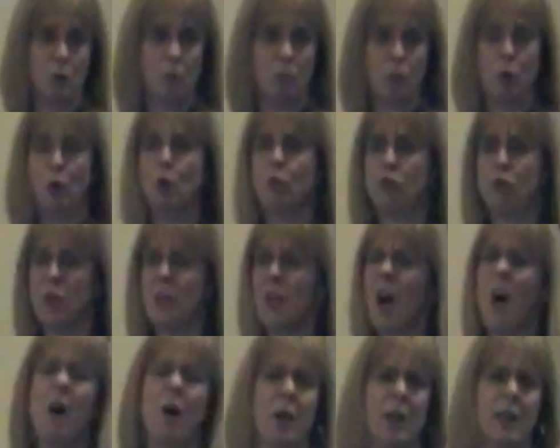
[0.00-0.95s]
you
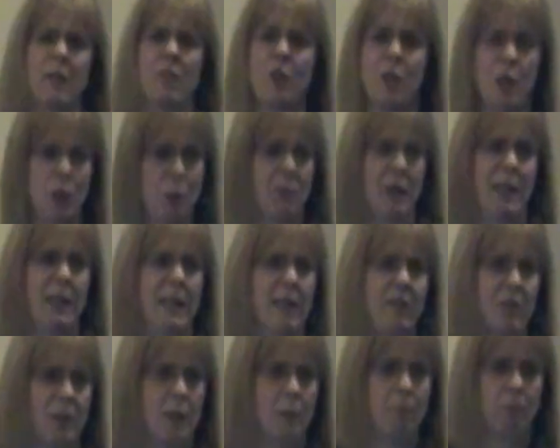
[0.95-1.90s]
usually, oh, it's going to be
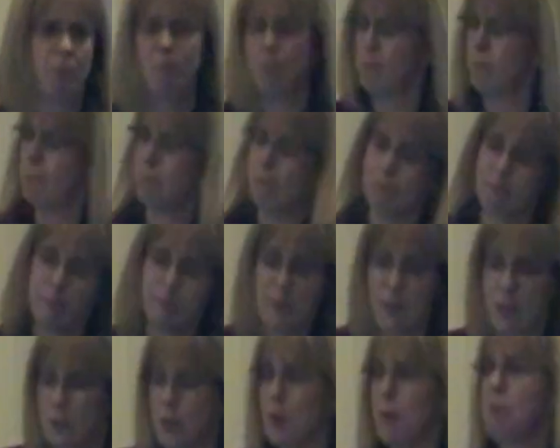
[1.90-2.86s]
easy.
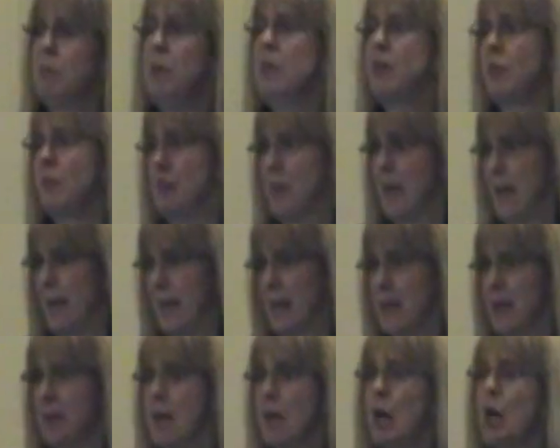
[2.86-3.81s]
Piece of
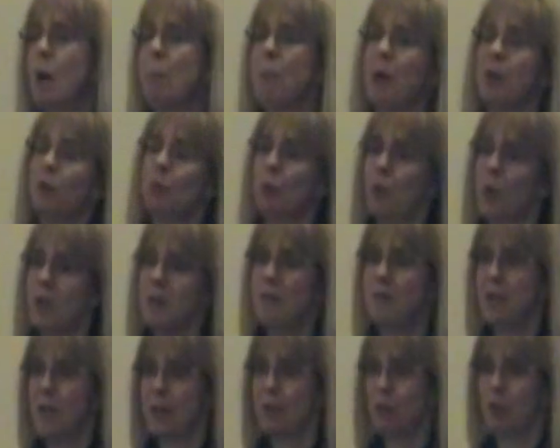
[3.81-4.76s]
cake. But what
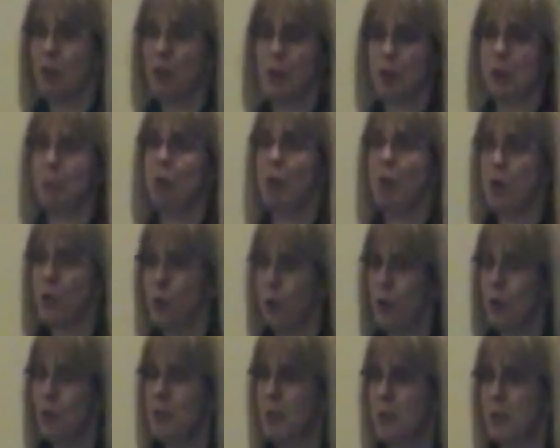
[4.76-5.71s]
is actually going to be
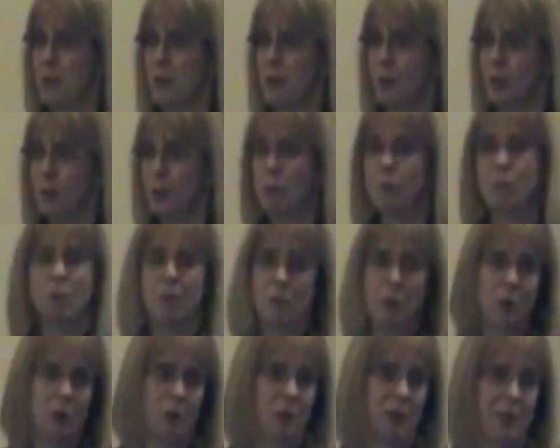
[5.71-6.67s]
thrown at you,
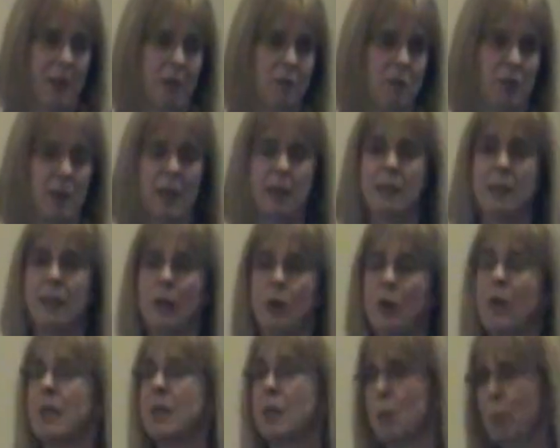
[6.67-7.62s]
you don't have an
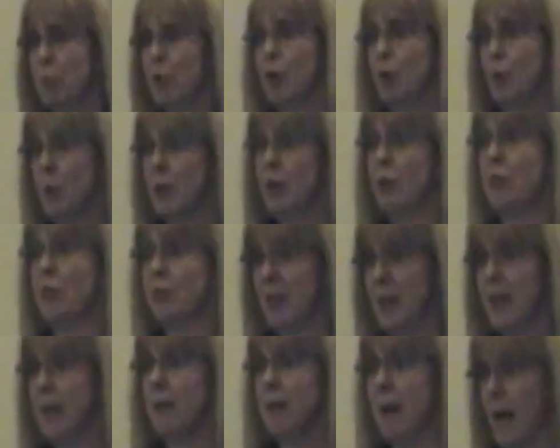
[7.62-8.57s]
idea at the point when you
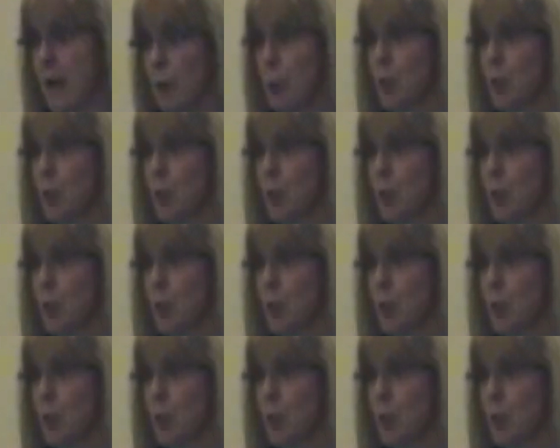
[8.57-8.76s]
say,